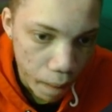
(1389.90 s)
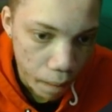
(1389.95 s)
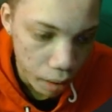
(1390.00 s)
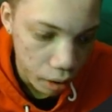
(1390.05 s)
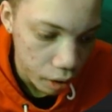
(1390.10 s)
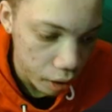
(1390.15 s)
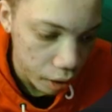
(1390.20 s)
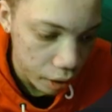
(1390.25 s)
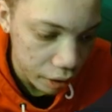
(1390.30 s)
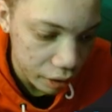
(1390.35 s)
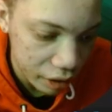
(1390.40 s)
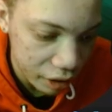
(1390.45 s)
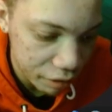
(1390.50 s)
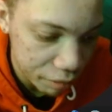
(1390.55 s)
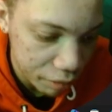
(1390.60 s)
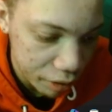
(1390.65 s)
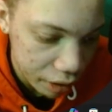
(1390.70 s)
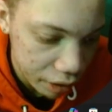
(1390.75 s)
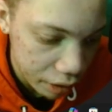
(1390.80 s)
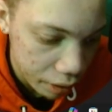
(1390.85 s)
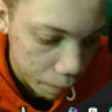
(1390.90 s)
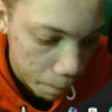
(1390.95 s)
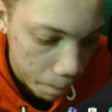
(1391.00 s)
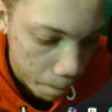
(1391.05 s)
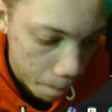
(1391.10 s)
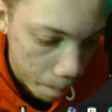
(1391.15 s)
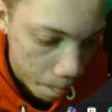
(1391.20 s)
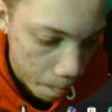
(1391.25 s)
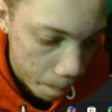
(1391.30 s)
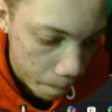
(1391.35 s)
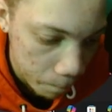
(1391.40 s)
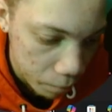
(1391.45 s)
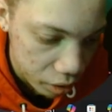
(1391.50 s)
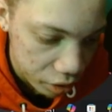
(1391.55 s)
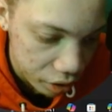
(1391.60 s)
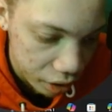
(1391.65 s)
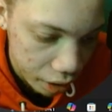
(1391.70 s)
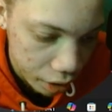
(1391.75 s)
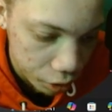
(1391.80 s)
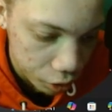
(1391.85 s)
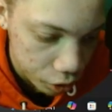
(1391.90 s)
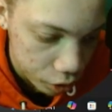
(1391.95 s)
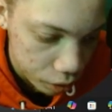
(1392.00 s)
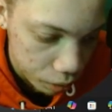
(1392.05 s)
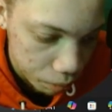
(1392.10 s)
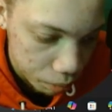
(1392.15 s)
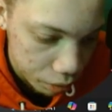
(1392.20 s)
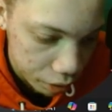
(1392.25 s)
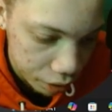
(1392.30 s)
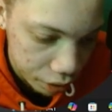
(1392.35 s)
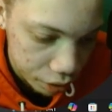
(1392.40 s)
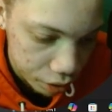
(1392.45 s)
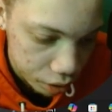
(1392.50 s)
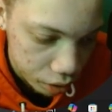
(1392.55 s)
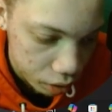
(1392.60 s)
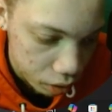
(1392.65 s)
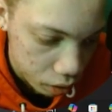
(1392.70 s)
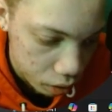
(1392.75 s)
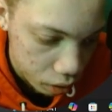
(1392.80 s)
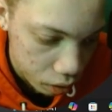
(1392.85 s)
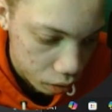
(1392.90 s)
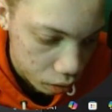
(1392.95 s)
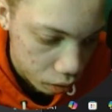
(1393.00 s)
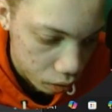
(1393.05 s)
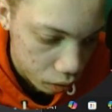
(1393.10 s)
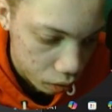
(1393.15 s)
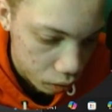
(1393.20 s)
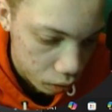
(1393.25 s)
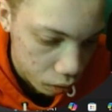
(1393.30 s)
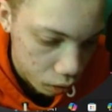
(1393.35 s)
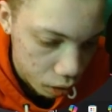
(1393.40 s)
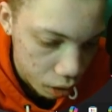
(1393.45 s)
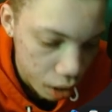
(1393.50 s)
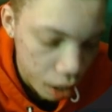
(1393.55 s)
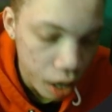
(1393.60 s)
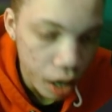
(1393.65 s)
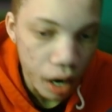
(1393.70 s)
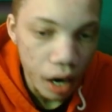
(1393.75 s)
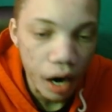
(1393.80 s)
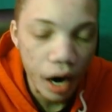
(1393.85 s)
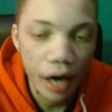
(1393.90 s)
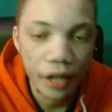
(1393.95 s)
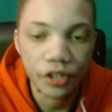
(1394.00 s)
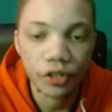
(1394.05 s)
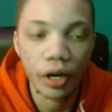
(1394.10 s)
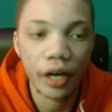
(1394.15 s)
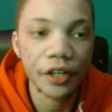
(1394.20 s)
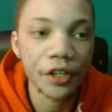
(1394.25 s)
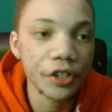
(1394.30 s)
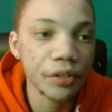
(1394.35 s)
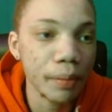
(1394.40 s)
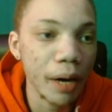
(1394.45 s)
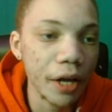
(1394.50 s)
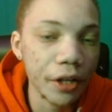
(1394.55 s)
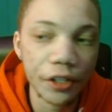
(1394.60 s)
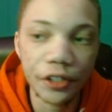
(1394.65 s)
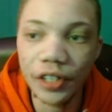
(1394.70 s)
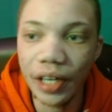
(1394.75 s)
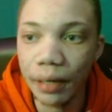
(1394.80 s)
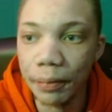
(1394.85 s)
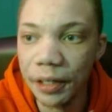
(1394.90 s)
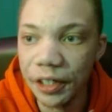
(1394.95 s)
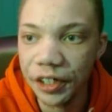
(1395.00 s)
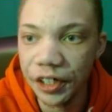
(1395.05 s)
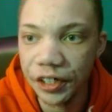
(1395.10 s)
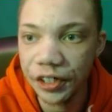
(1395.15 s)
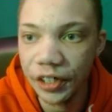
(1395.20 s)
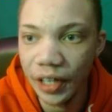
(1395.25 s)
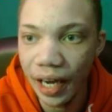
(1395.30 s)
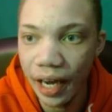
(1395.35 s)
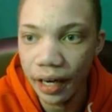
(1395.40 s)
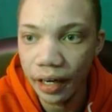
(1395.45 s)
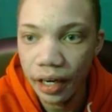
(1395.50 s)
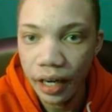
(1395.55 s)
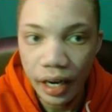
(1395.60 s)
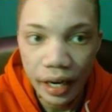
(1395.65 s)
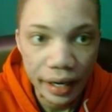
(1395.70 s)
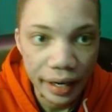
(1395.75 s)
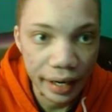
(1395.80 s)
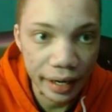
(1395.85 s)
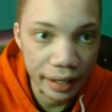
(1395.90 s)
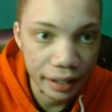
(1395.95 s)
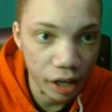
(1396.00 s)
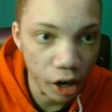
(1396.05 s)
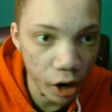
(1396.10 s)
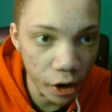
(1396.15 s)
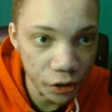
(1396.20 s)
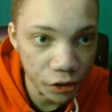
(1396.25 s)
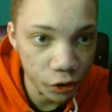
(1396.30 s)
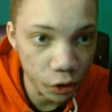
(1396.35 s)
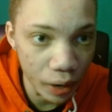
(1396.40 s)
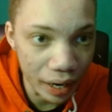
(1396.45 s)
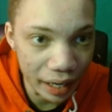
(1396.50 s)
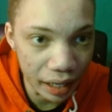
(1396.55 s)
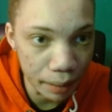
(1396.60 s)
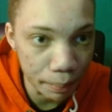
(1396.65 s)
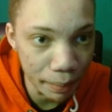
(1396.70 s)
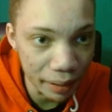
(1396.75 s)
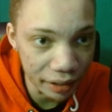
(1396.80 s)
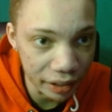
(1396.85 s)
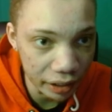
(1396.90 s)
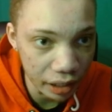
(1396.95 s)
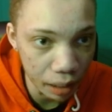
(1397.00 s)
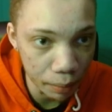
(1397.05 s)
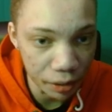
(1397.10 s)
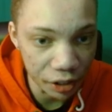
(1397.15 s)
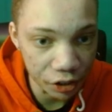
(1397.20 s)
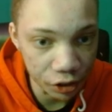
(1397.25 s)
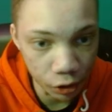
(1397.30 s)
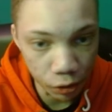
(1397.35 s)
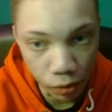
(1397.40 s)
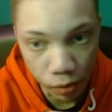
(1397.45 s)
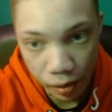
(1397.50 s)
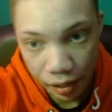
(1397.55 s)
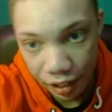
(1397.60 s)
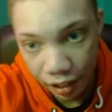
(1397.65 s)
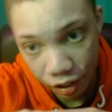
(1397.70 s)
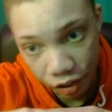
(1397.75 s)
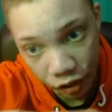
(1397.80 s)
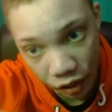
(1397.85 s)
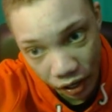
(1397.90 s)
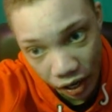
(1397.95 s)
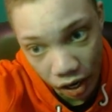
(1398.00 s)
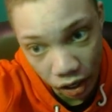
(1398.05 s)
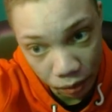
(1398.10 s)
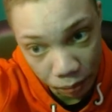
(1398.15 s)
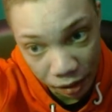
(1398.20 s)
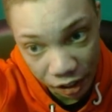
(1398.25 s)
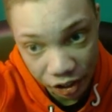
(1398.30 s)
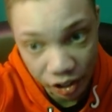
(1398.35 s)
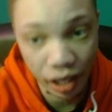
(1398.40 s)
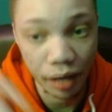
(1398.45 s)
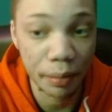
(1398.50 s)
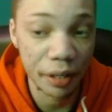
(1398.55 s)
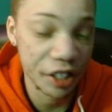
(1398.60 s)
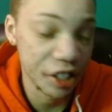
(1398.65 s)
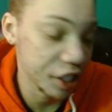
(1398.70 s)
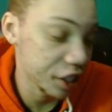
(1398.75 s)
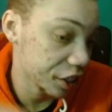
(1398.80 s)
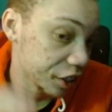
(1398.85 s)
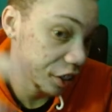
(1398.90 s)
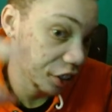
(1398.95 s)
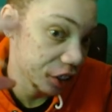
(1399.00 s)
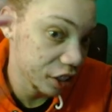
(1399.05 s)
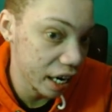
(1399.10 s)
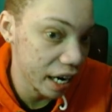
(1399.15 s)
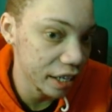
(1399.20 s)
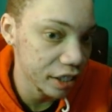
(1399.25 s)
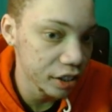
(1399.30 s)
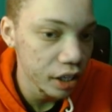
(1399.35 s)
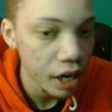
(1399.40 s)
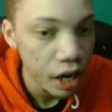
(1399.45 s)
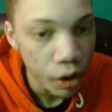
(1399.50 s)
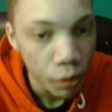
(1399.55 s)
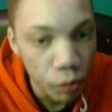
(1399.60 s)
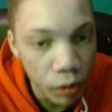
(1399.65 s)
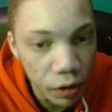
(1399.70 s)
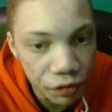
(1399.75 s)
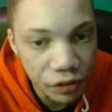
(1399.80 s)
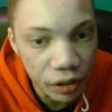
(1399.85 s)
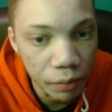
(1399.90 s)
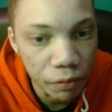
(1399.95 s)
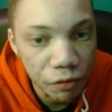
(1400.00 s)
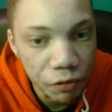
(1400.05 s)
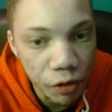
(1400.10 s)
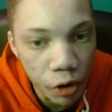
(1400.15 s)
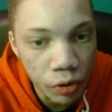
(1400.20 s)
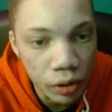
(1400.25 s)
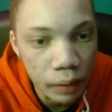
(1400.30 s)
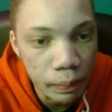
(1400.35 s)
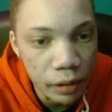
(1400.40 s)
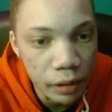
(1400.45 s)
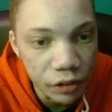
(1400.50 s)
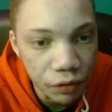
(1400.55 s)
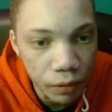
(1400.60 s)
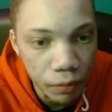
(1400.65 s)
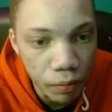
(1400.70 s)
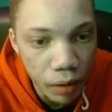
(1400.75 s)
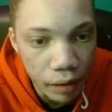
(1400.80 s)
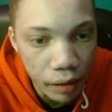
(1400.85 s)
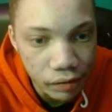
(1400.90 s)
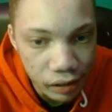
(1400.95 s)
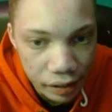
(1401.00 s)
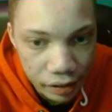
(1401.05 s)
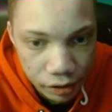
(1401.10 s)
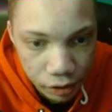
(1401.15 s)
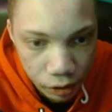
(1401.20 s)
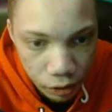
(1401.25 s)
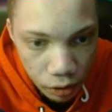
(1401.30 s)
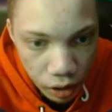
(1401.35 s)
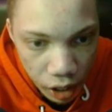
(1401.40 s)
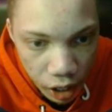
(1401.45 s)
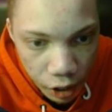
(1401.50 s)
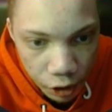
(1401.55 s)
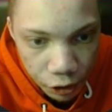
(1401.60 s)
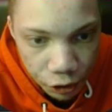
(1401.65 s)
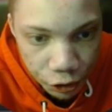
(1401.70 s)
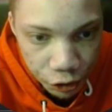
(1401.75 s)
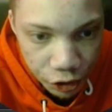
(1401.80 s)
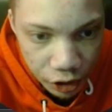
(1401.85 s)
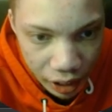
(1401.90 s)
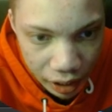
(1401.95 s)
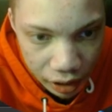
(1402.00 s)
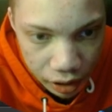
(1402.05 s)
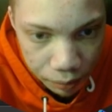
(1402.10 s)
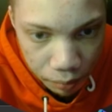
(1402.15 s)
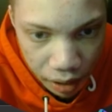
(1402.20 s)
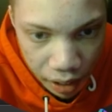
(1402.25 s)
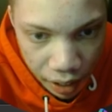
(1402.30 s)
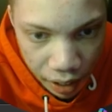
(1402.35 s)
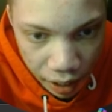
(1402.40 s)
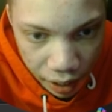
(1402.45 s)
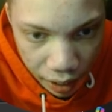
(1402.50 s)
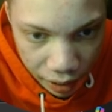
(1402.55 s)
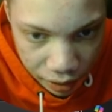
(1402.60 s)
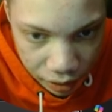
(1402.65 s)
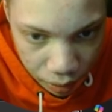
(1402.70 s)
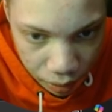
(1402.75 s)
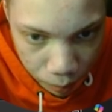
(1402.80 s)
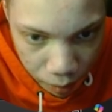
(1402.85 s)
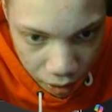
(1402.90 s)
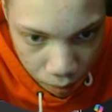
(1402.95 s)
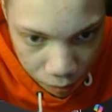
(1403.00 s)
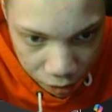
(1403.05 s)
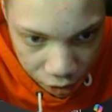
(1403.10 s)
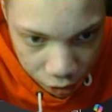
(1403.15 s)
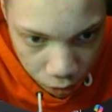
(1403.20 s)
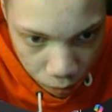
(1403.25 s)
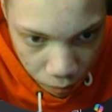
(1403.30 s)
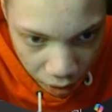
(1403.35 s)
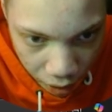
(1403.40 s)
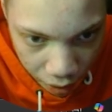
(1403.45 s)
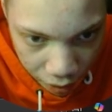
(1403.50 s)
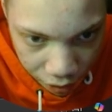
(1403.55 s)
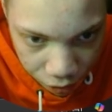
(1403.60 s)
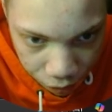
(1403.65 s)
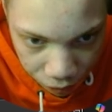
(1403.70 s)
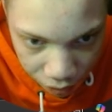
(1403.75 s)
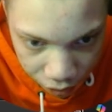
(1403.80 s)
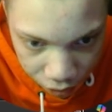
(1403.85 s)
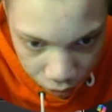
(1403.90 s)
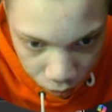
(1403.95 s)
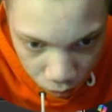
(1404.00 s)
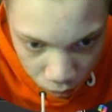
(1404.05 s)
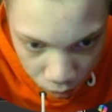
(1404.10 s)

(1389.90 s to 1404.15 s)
All right, give me titles, please. All right, so I use my other ChatGPT chat, and also I got a method coming soon where we can create unlimited ChatGPT chats with some phone numbers from websites. So juicy SMS number coming soon. All right, so yeah, so what we're